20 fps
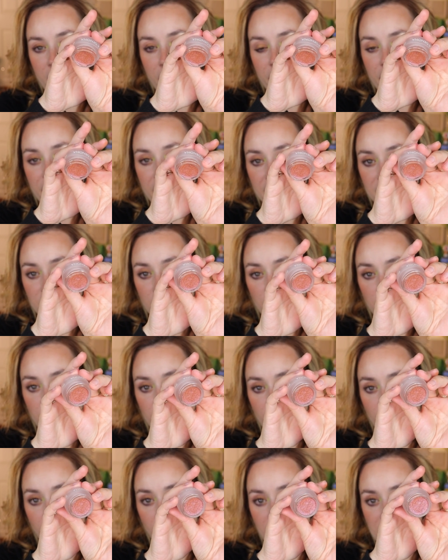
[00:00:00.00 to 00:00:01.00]
that
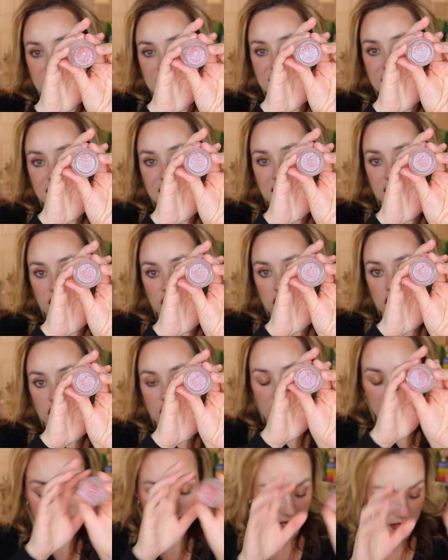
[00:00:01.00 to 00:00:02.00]
bronzy
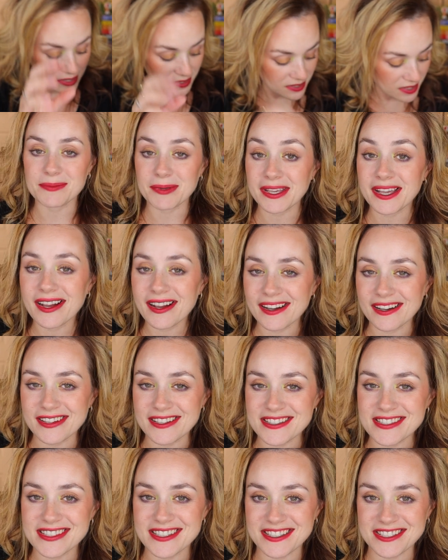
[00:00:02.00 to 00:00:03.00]
shade.
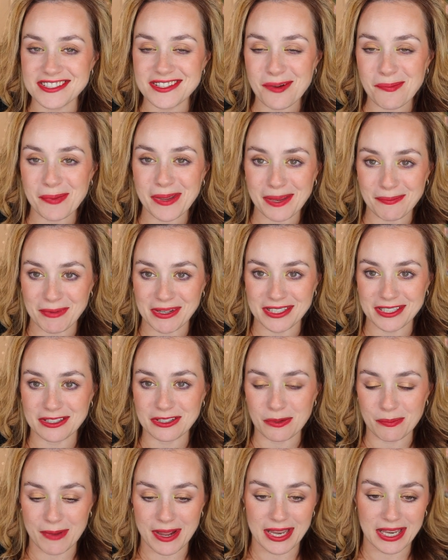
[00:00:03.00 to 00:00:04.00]
Because it's not pigmented
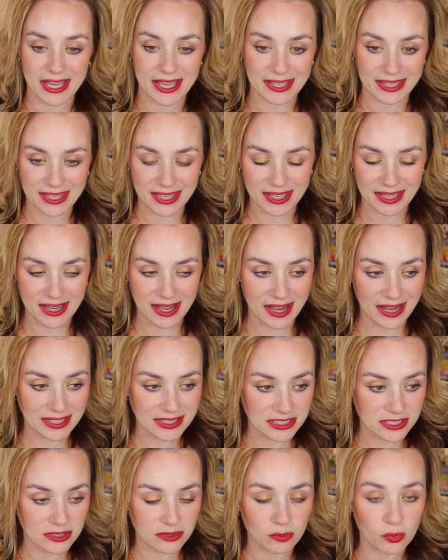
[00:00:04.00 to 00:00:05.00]
to my liking,
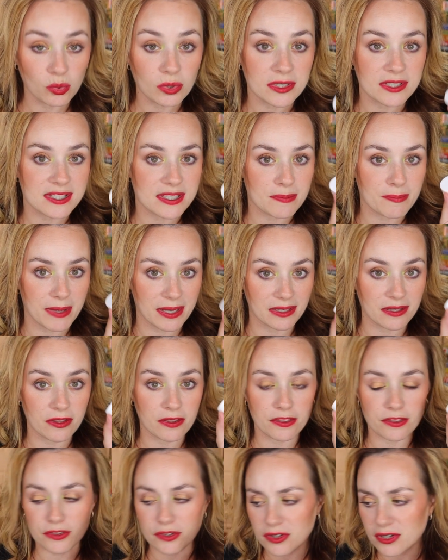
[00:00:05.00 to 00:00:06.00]
I wouldn't spend
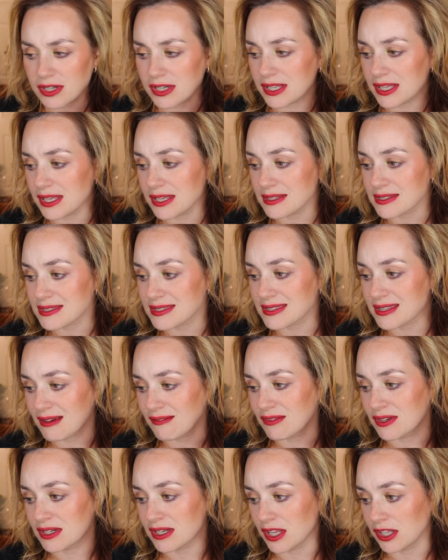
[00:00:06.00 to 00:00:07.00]

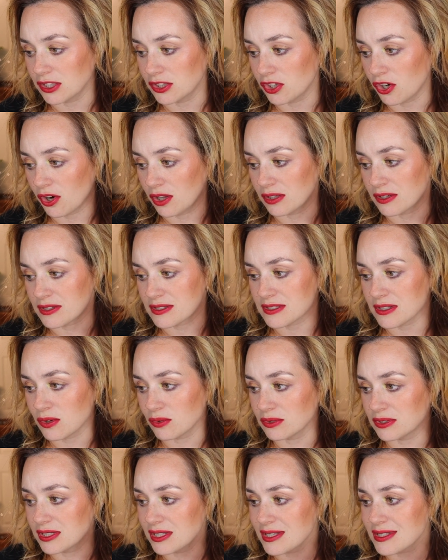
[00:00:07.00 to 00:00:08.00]
$37. Now
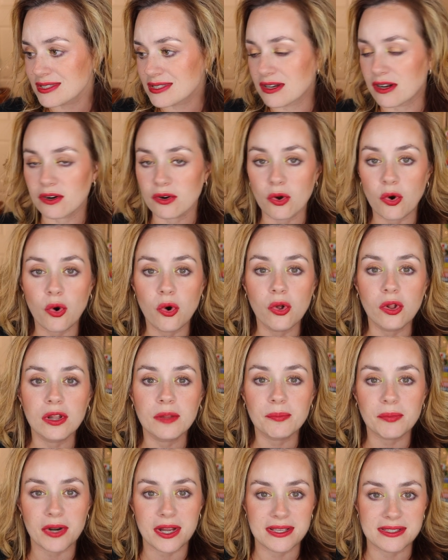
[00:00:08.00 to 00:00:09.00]
these are all
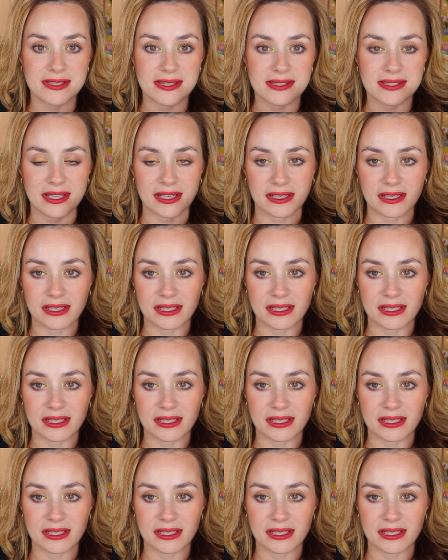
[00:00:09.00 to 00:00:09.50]
prices in